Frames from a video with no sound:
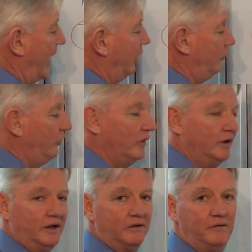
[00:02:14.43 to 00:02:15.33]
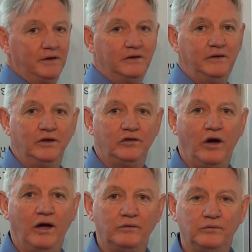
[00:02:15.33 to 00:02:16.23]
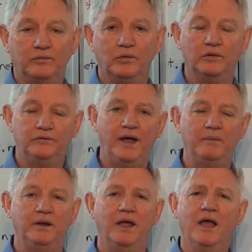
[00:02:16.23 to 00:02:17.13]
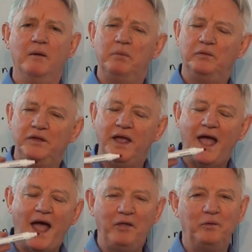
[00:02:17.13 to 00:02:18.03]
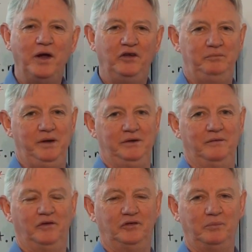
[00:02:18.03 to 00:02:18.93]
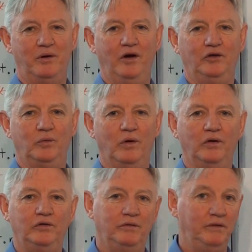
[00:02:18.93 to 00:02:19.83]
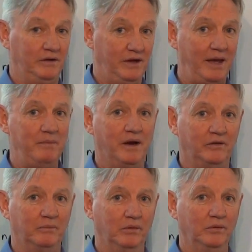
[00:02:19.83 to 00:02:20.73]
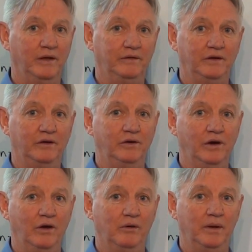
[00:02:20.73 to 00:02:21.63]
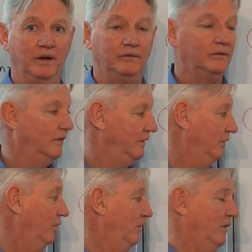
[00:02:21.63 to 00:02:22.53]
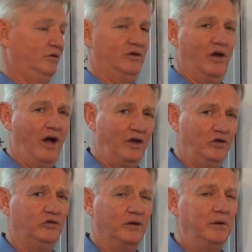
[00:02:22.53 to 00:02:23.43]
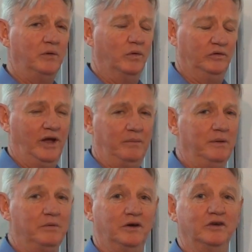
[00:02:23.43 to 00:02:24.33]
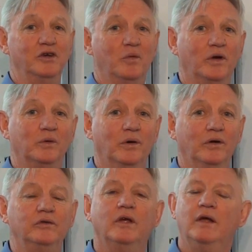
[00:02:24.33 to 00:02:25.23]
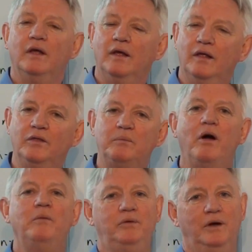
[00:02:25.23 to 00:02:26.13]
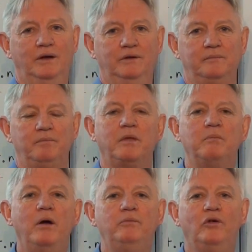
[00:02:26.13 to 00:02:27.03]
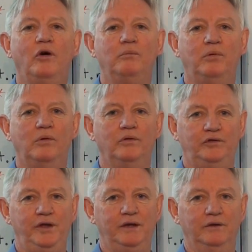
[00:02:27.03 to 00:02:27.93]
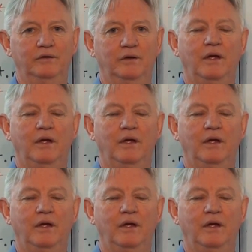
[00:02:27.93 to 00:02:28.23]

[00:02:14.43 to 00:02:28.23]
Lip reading: And certainly it affected the entire royal family. But the other aspect of the surprise was, that came out of the blue that they didn't know about, or I knew something was happening but I didn't know what it was, the Pope died, Pope John Paul II.